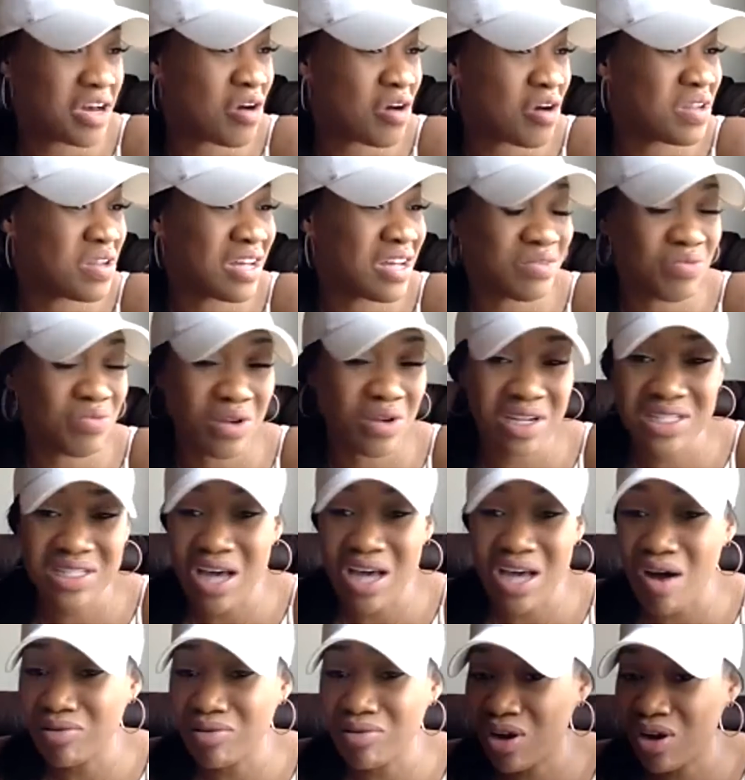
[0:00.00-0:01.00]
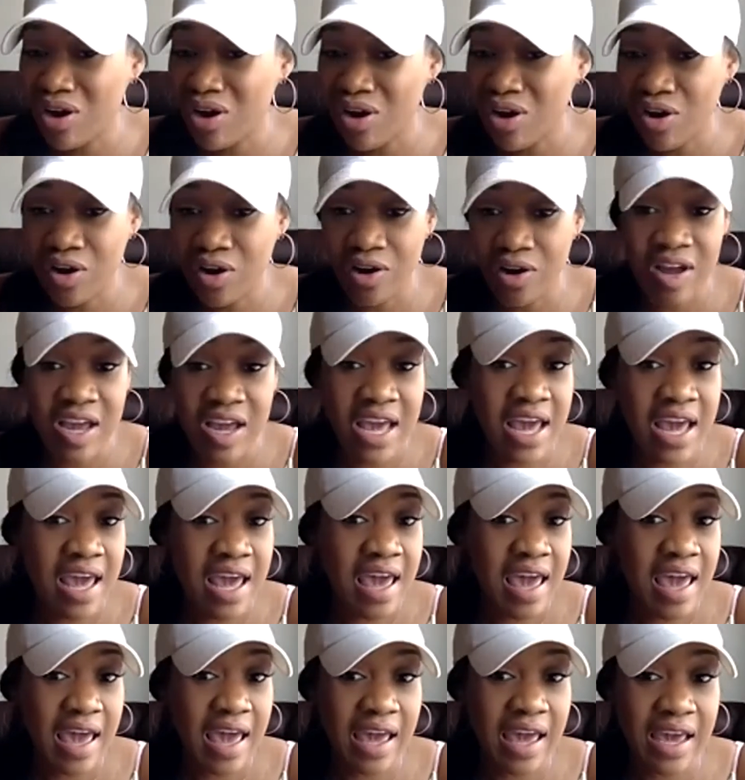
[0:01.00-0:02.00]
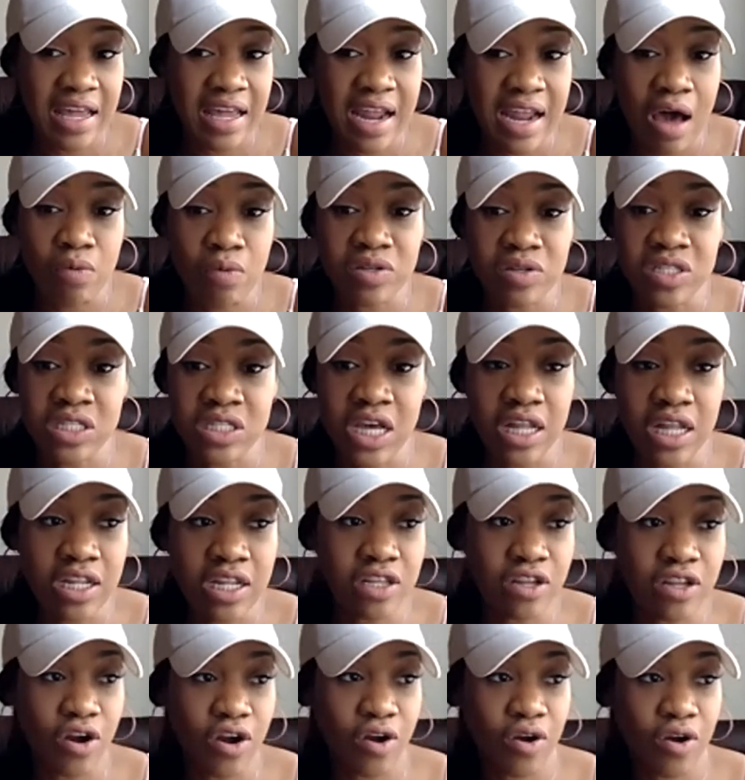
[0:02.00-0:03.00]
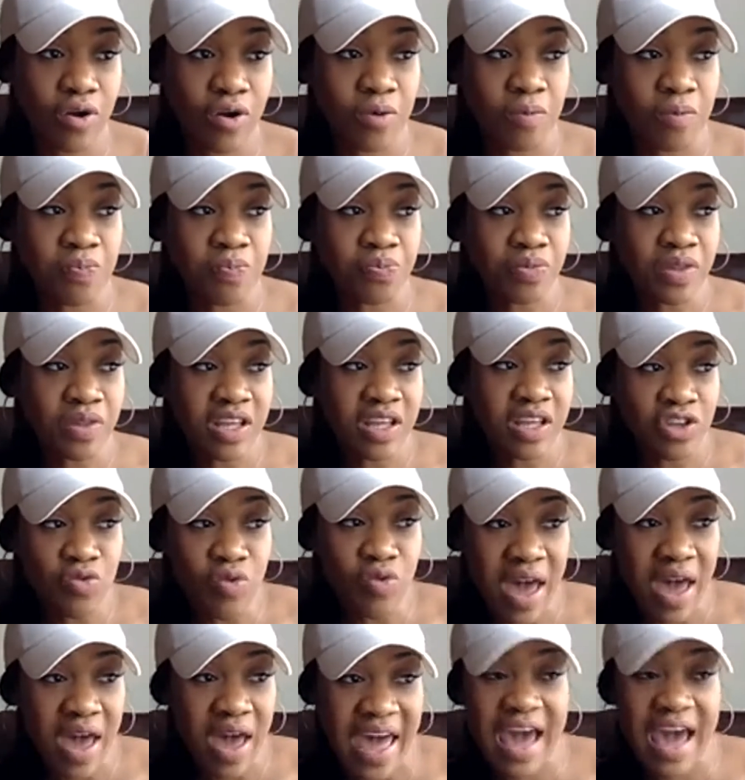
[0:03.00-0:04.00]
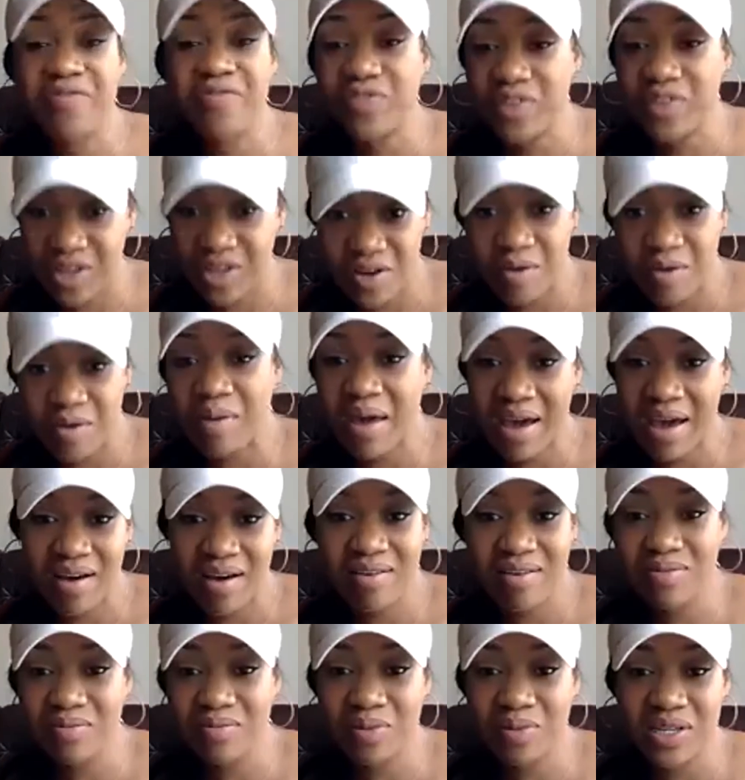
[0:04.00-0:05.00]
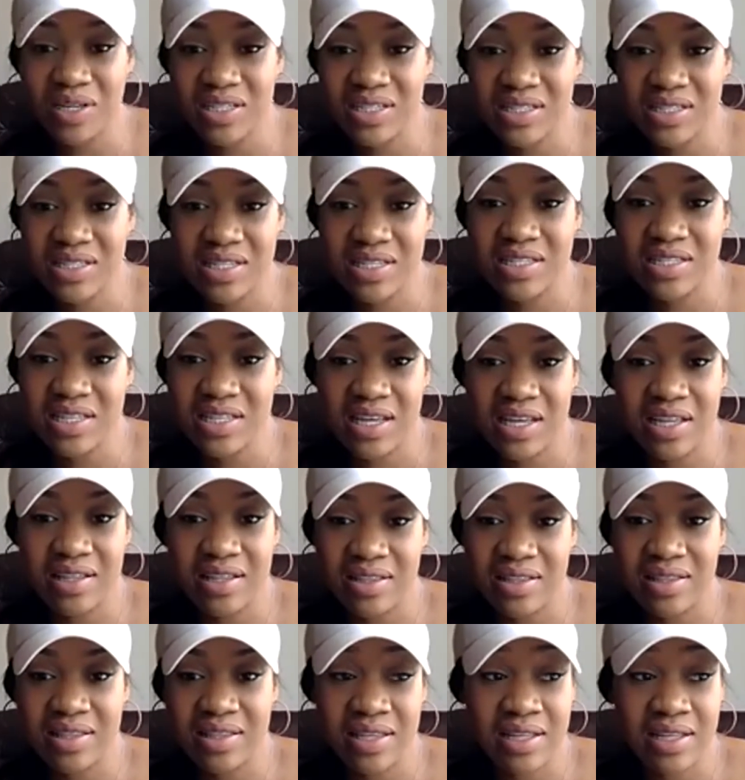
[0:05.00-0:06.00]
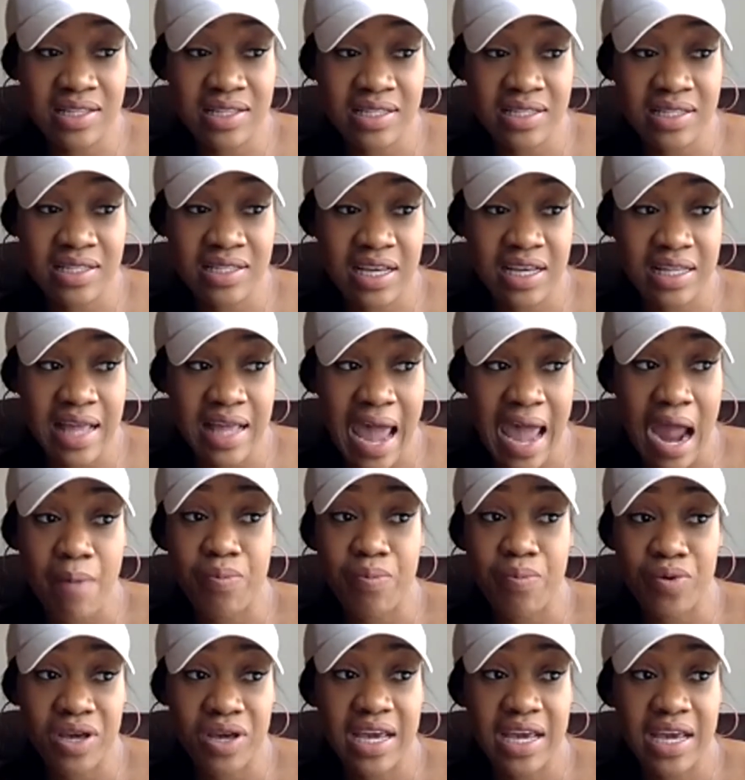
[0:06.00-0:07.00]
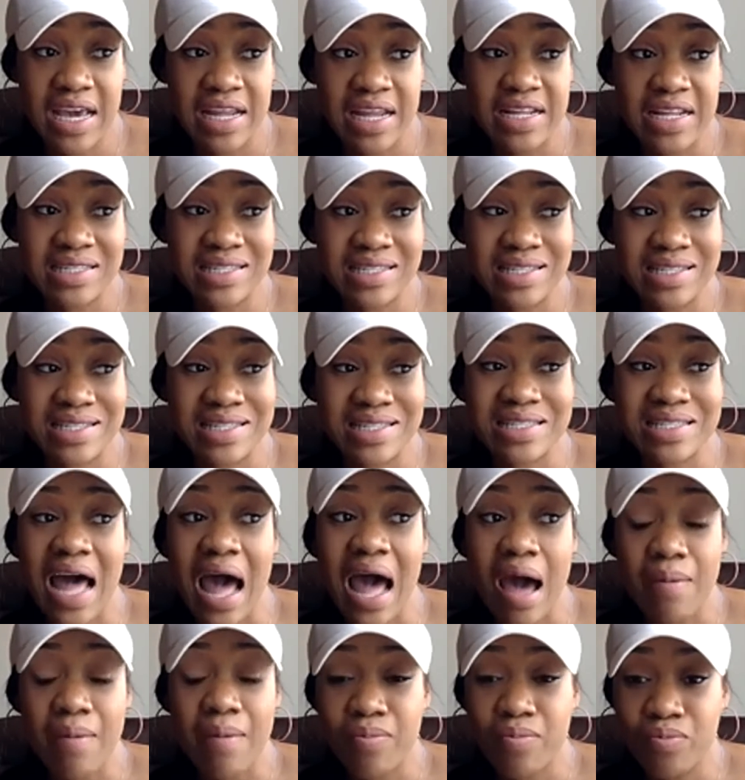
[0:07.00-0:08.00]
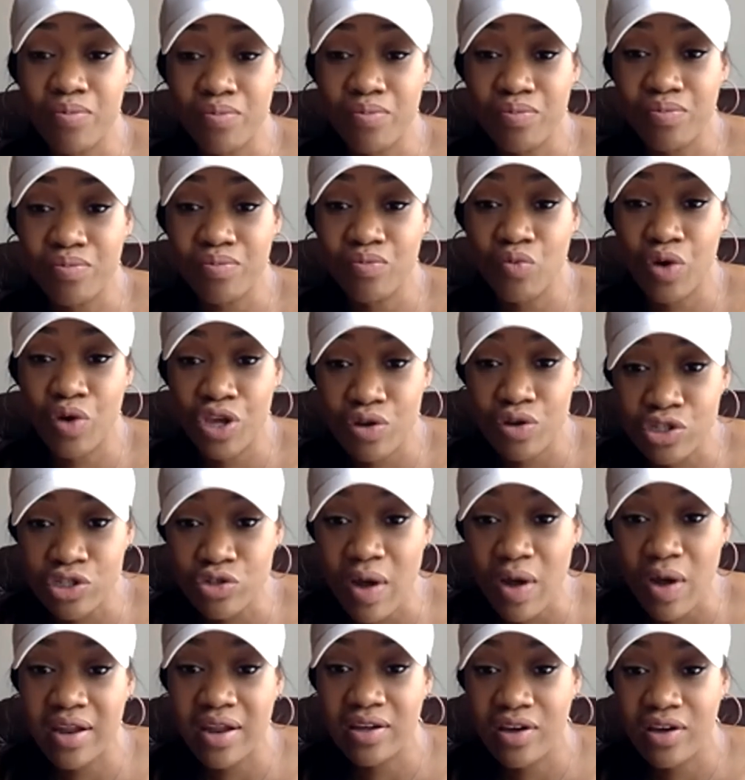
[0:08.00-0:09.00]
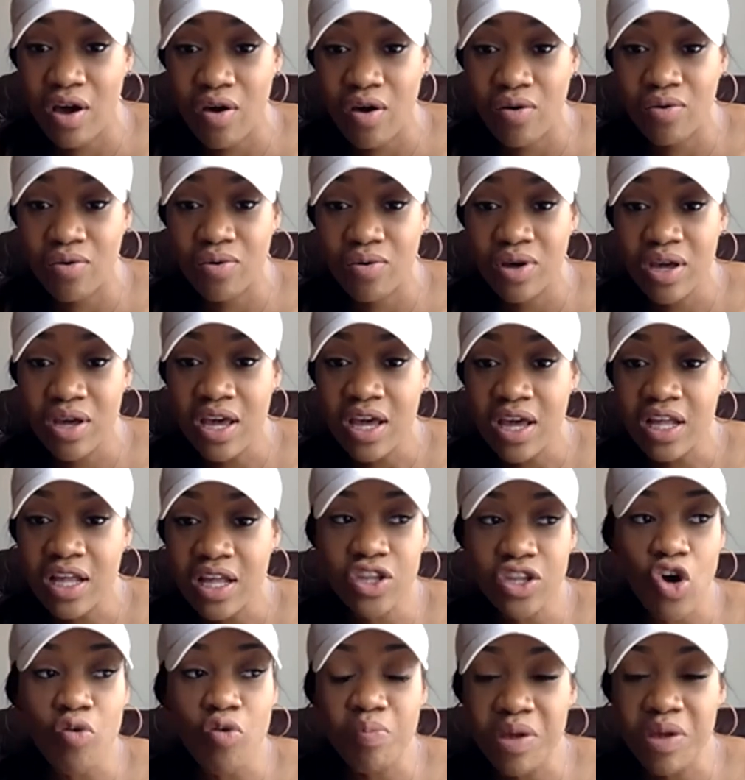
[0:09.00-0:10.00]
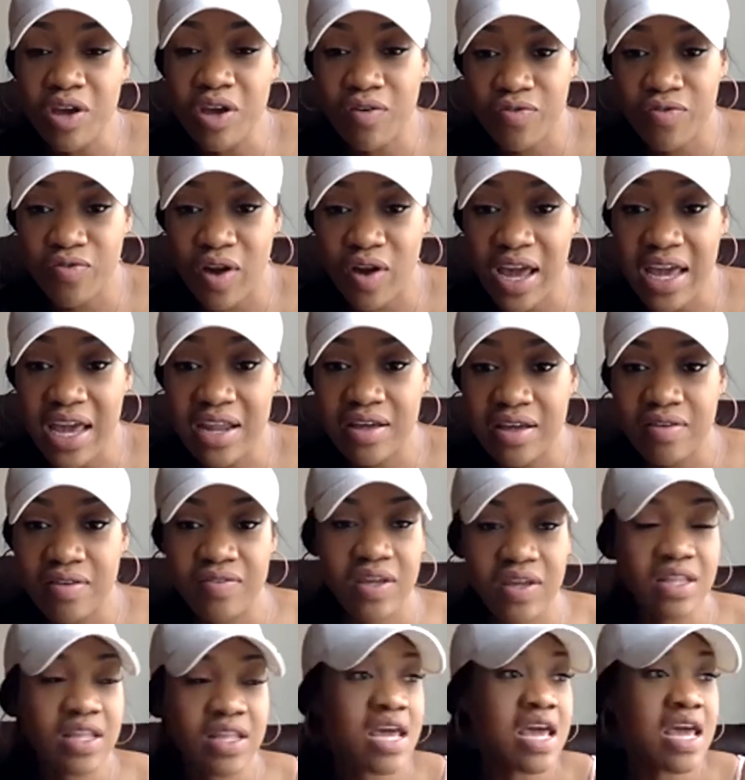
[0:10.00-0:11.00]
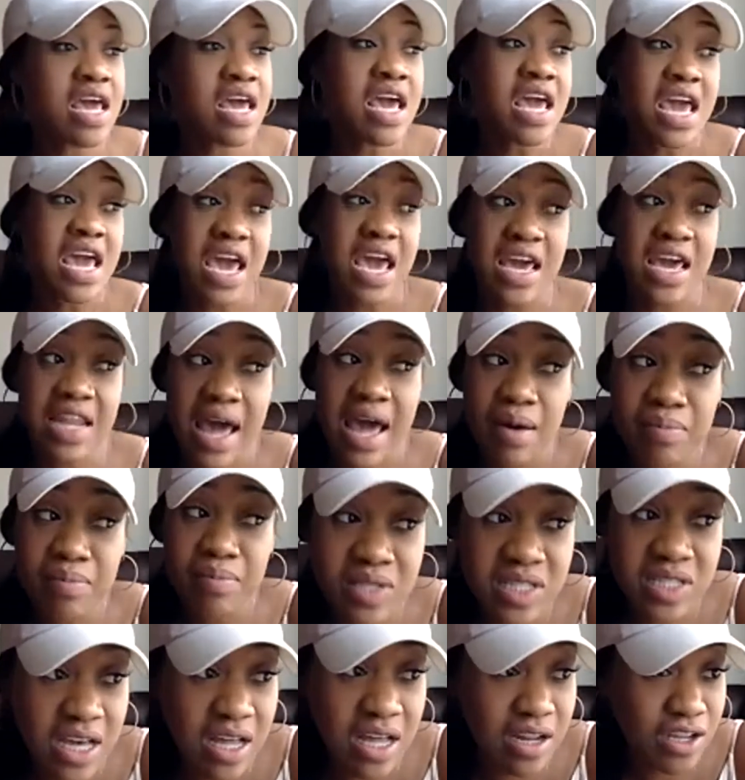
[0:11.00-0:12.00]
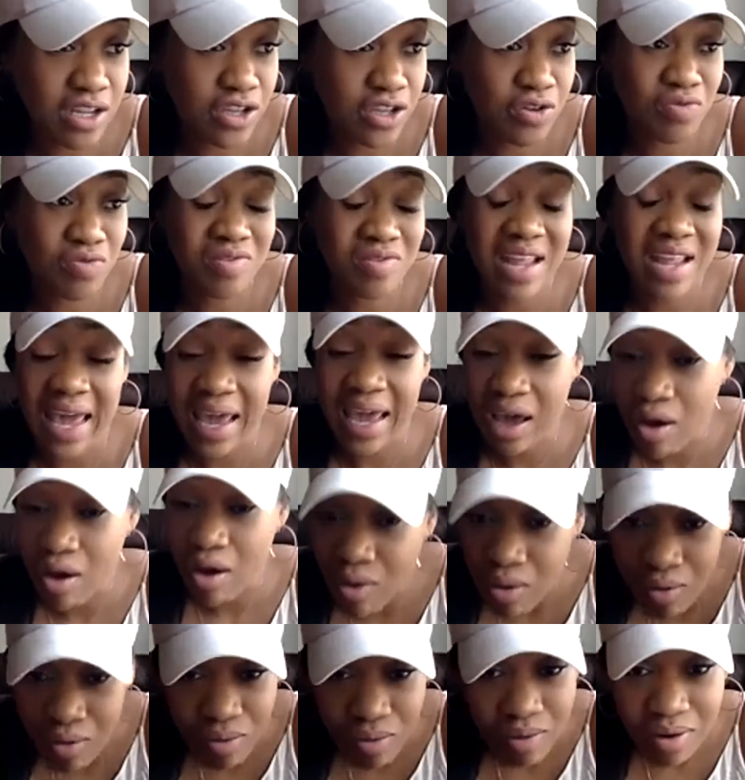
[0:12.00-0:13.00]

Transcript: We doesn't want to talk to her. And I was telling her, you have to come out because this can apprehend, this can stop where you're trying to go. Don't be afraid of it. And I'm telling you now,